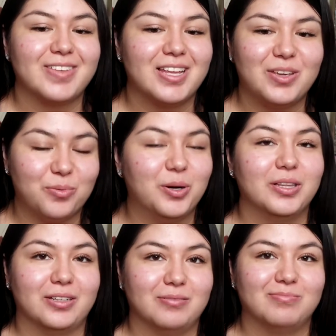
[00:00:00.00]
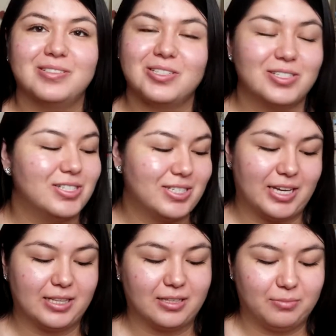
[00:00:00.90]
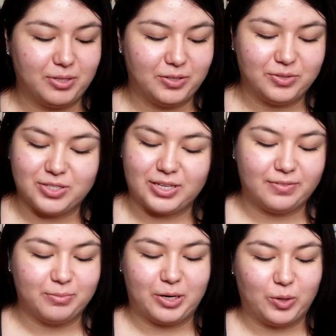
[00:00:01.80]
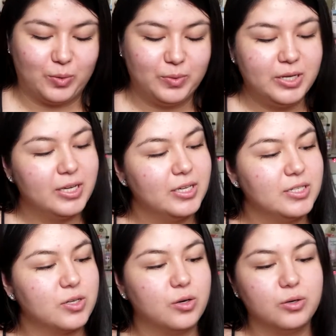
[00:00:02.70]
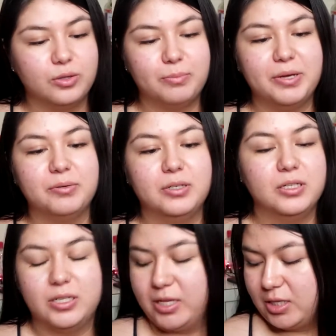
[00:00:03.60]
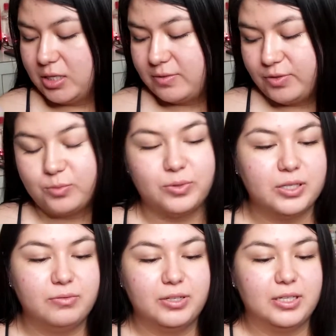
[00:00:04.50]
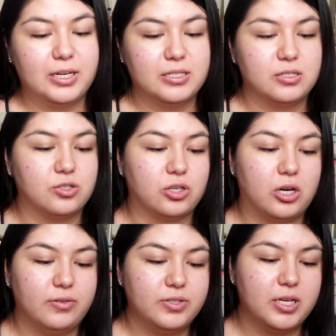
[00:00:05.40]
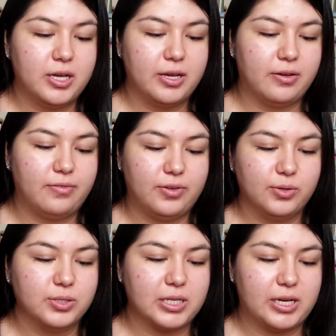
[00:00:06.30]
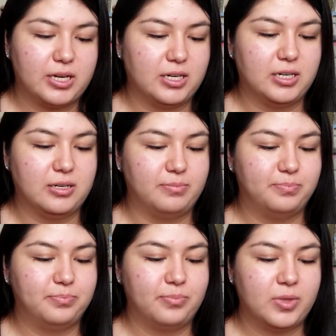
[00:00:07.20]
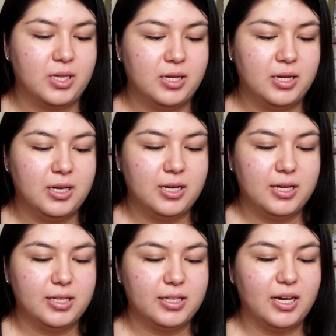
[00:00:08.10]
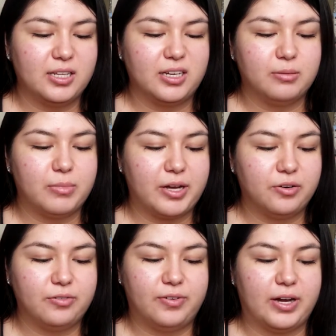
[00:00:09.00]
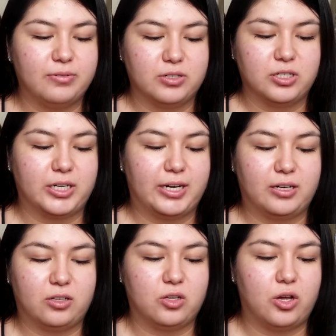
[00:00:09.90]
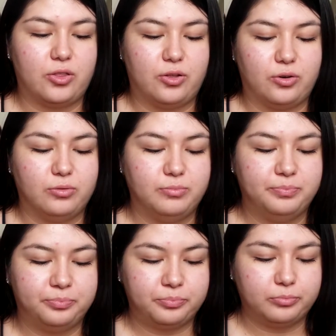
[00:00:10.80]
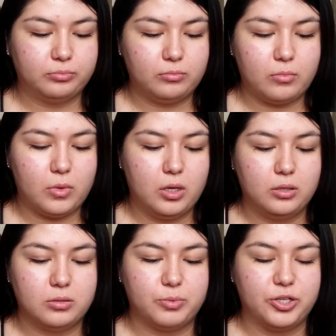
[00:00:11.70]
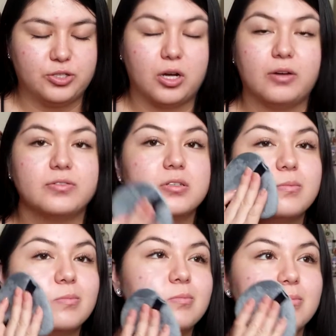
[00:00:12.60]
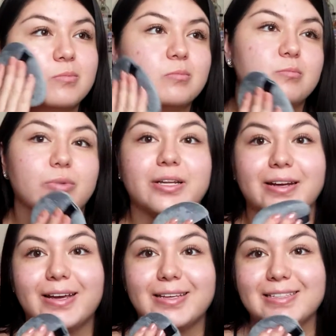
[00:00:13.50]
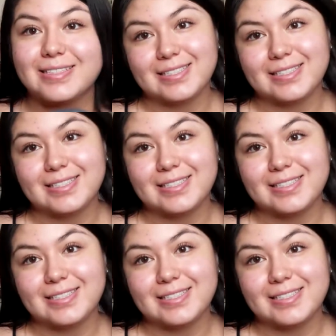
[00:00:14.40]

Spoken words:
you want them, just get them, just give them a go. So the big one, it does feel really nice and soft. It feels like a microfiber kind of cloth. It's pretty soft, pretty nice,